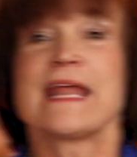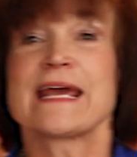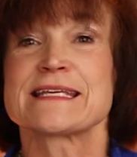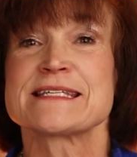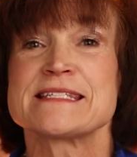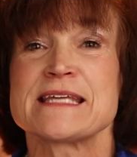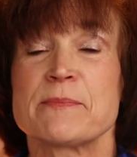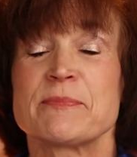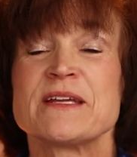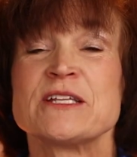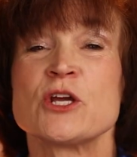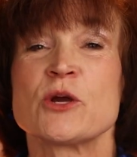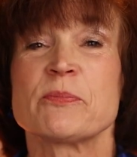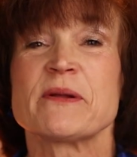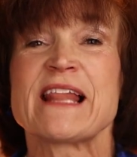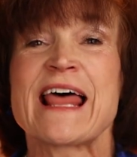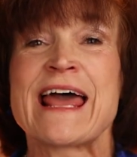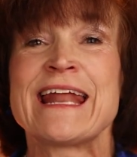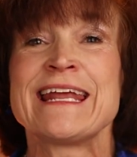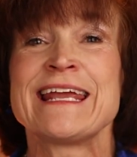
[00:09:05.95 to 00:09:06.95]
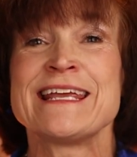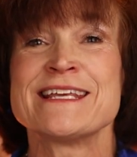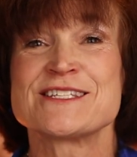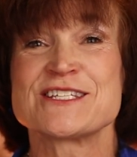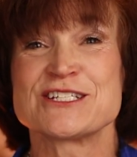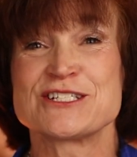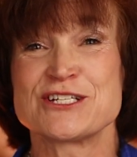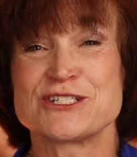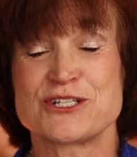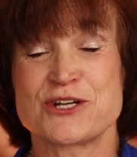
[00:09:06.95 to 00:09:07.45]
Next step in your planning
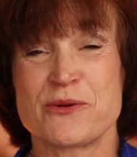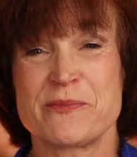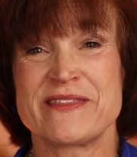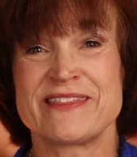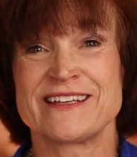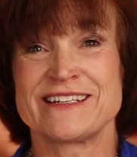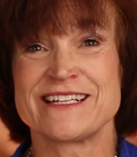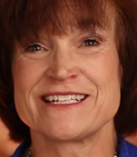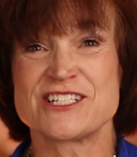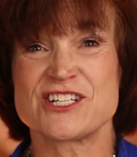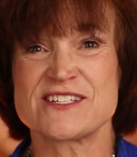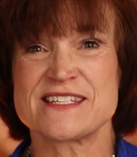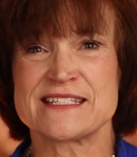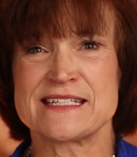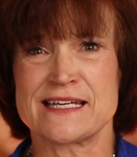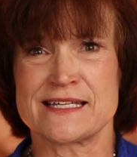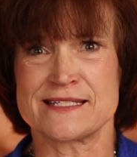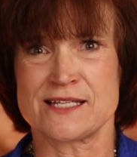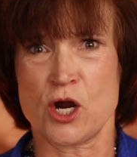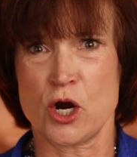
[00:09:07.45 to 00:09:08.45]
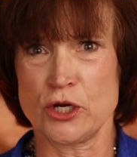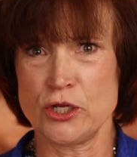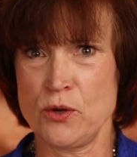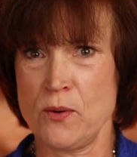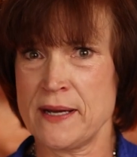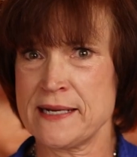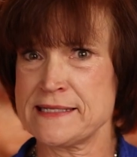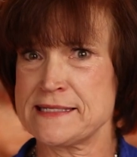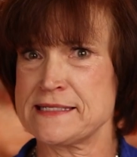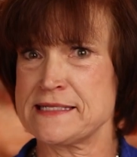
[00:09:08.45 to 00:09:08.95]
is to determine the logistics. Are
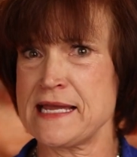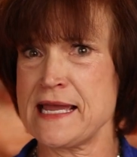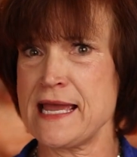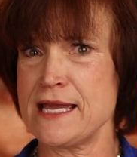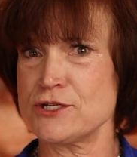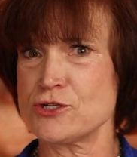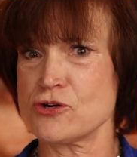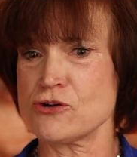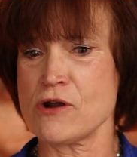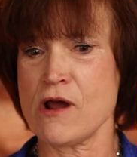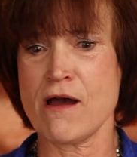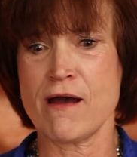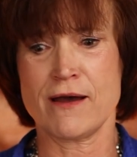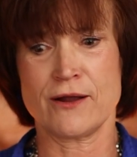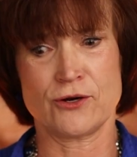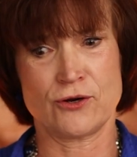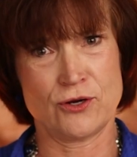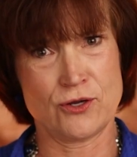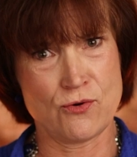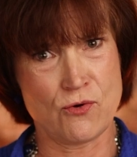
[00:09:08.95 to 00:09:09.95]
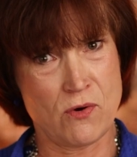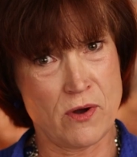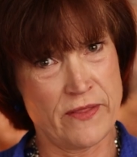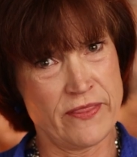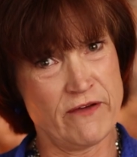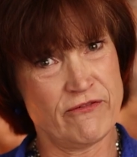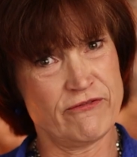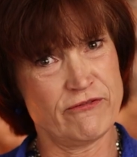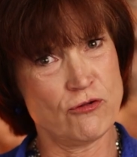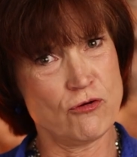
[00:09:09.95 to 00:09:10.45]
you on a stage or not? Are you
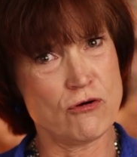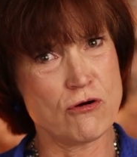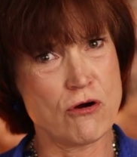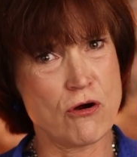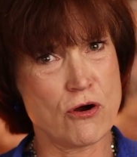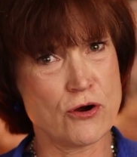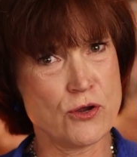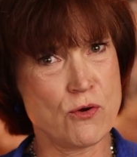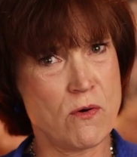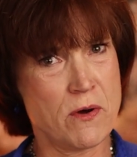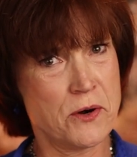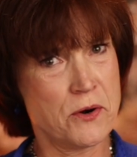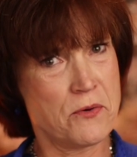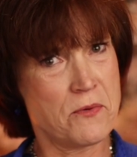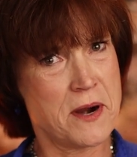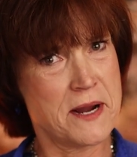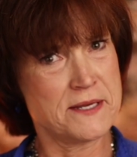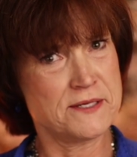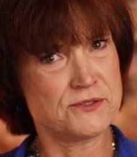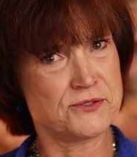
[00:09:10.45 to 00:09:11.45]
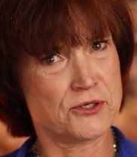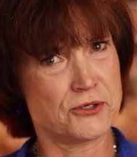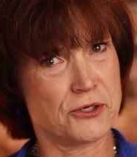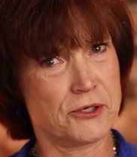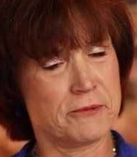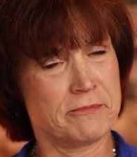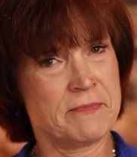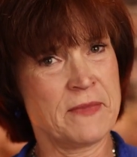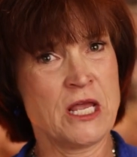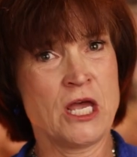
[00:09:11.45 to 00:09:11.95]
on the floor? Or are you on a
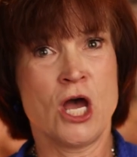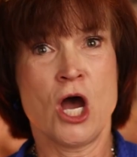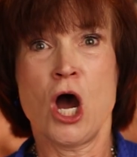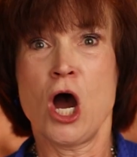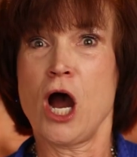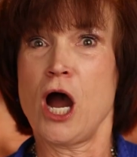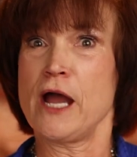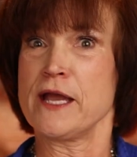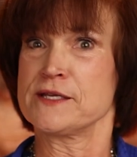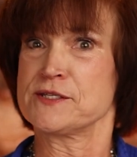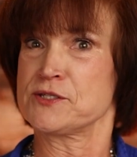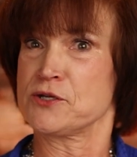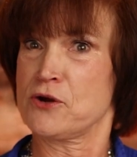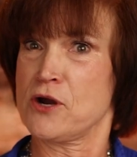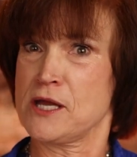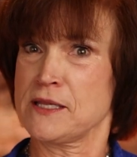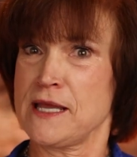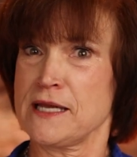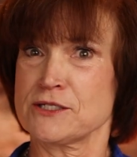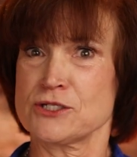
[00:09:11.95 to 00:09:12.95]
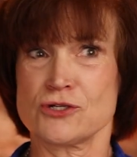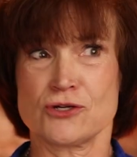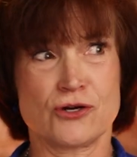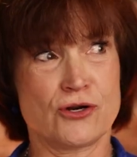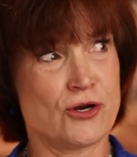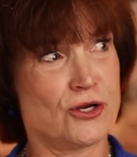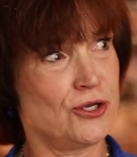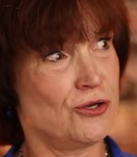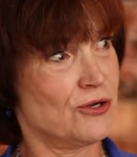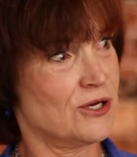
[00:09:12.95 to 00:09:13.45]
riser? Is there a
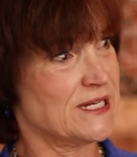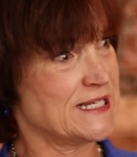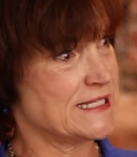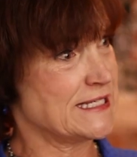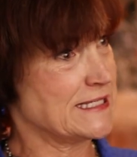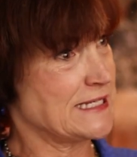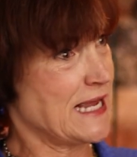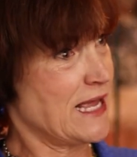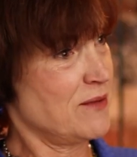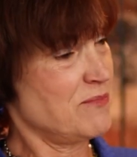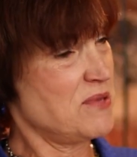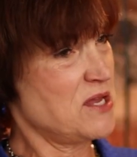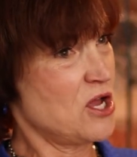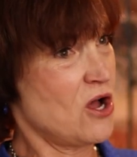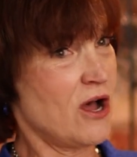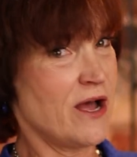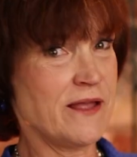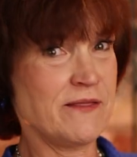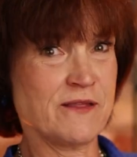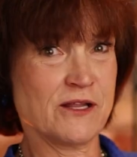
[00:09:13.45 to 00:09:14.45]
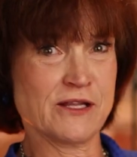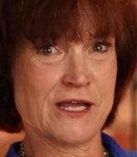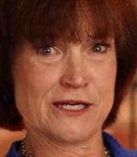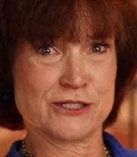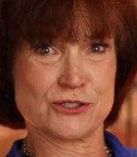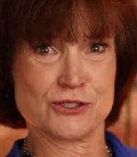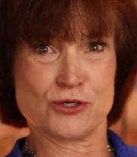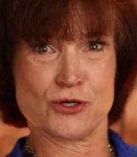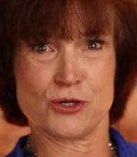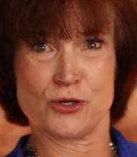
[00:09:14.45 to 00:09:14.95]
lectern? Are you going to stand behind the
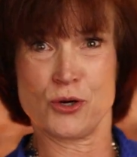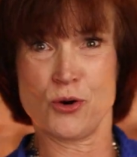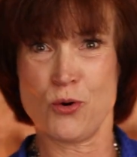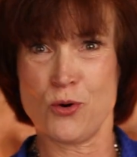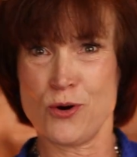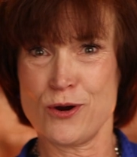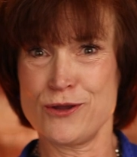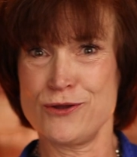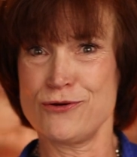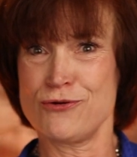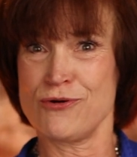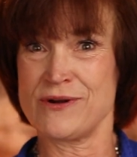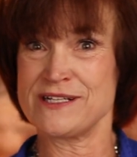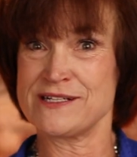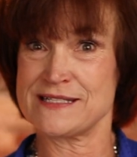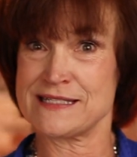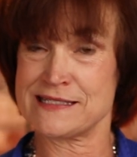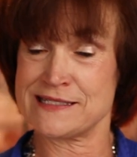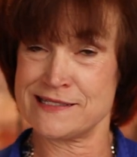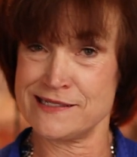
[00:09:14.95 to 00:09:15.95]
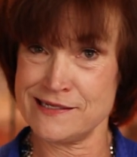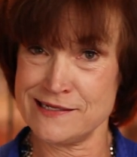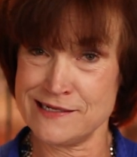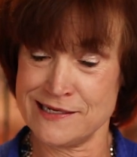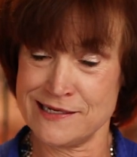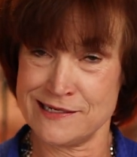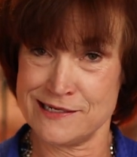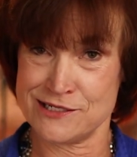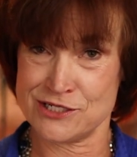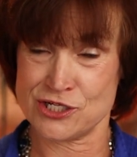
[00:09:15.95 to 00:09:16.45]
lectern? Or are you going to sit
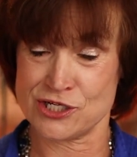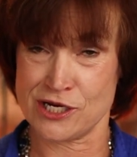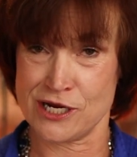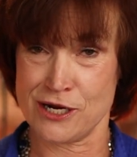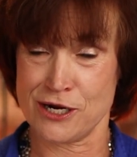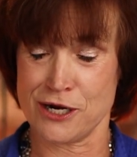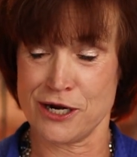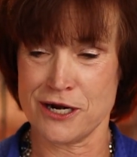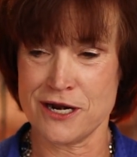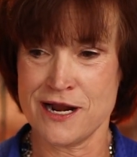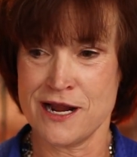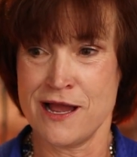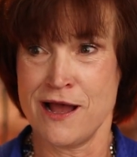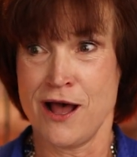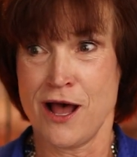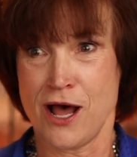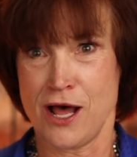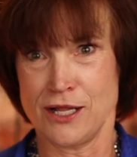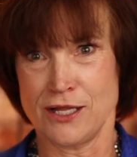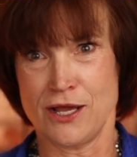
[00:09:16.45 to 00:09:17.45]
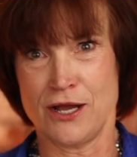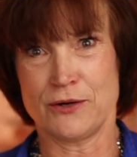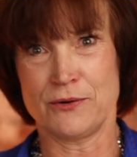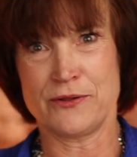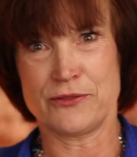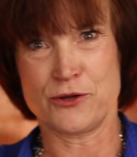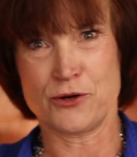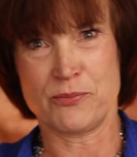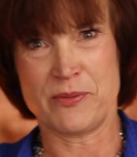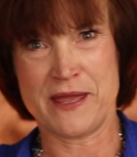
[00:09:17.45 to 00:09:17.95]
in a chair along
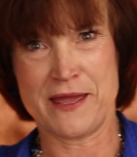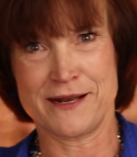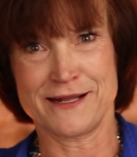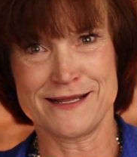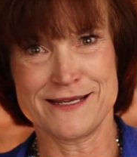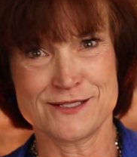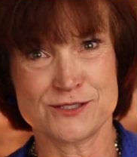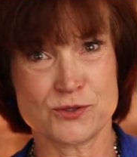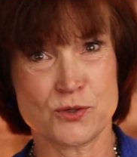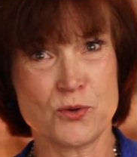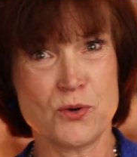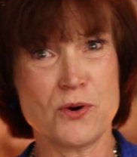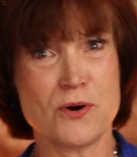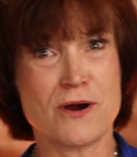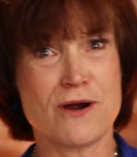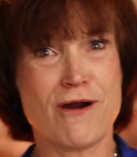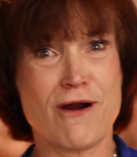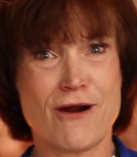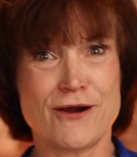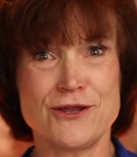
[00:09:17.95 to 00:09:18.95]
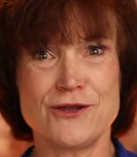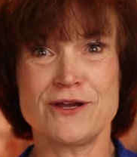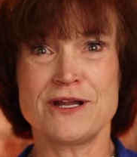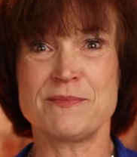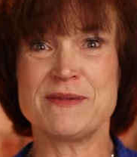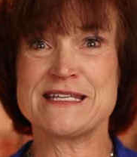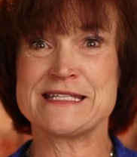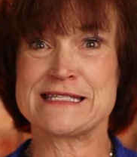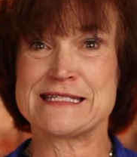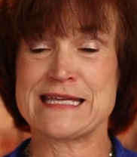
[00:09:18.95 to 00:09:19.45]
with your panelists? Or are you
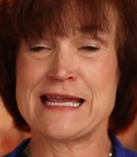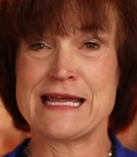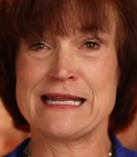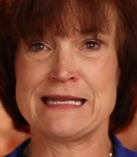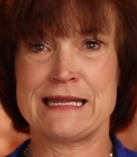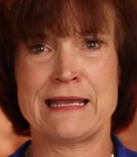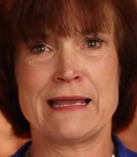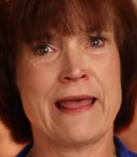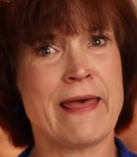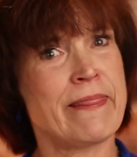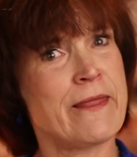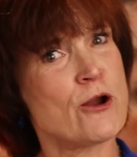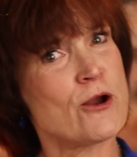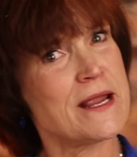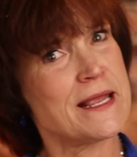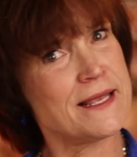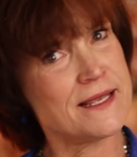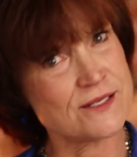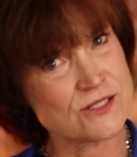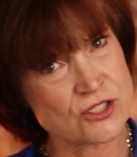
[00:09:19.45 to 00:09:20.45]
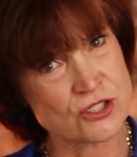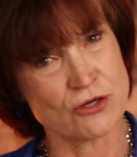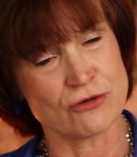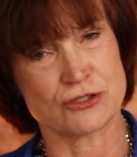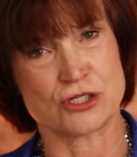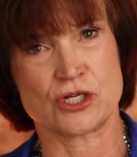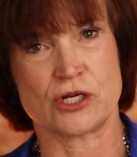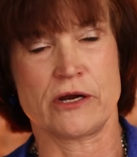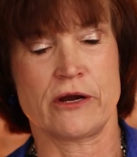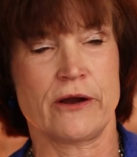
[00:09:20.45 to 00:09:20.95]
going to be standing and there is
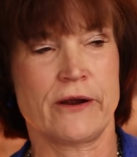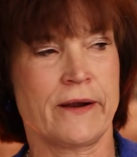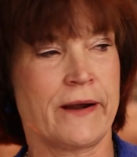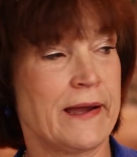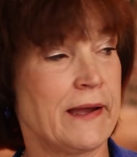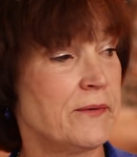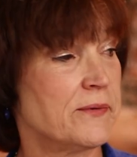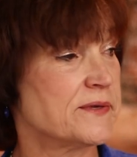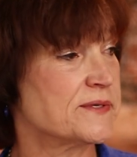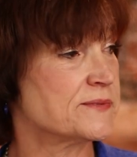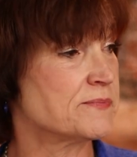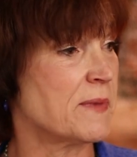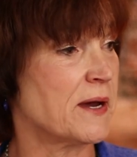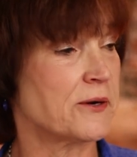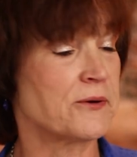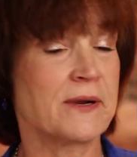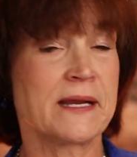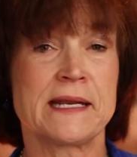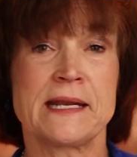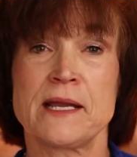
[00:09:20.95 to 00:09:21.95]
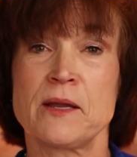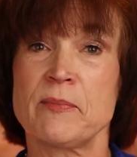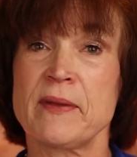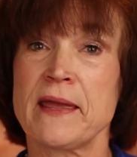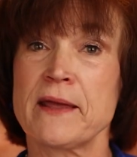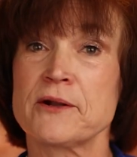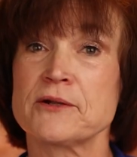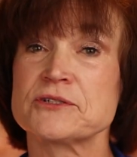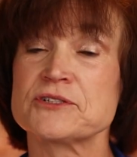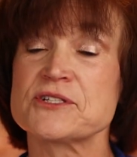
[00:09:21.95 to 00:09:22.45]
no chair? I was moderating a
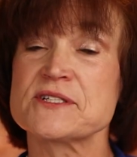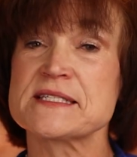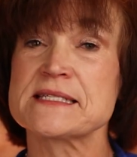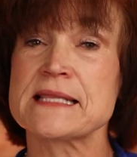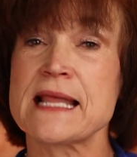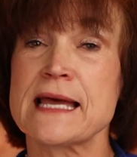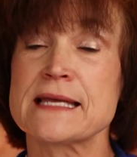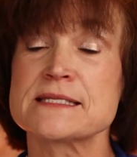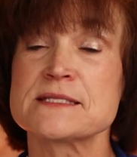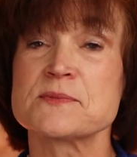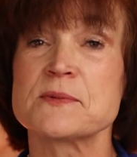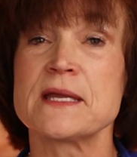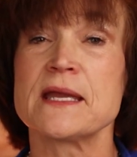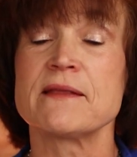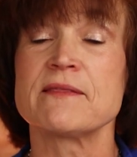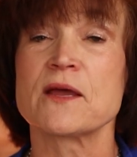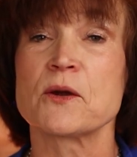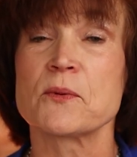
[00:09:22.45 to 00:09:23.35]
panel just last week.